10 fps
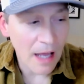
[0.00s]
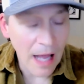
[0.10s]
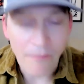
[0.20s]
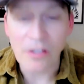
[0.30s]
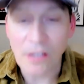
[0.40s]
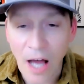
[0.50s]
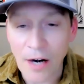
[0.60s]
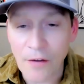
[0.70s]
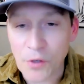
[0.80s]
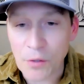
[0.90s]
I have a
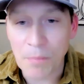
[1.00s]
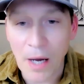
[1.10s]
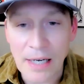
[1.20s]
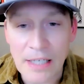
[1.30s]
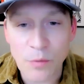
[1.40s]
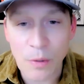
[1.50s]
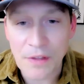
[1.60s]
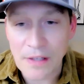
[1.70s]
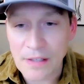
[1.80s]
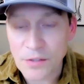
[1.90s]
lot of good buddies
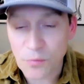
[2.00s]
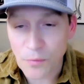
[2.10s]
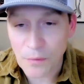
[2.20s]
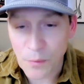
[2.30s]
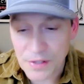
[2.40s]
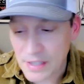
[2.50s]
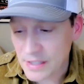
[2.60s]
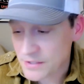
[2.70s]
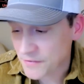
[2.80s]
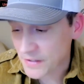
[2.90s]
within
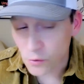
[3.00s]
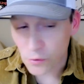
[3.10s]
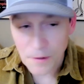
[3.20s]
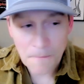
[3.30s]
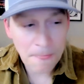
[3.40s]
this field.